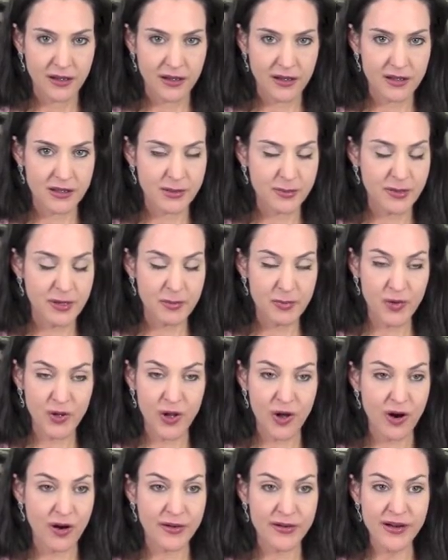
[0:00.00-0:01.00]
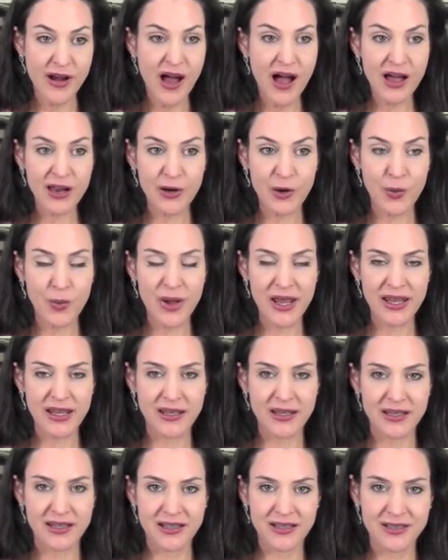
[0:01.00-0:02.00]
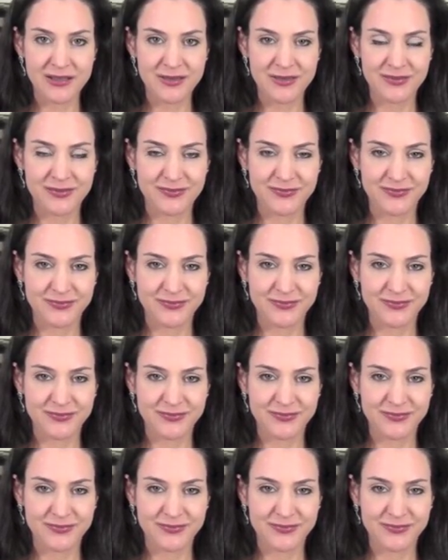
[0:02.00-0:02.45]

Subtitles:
because people are not awakening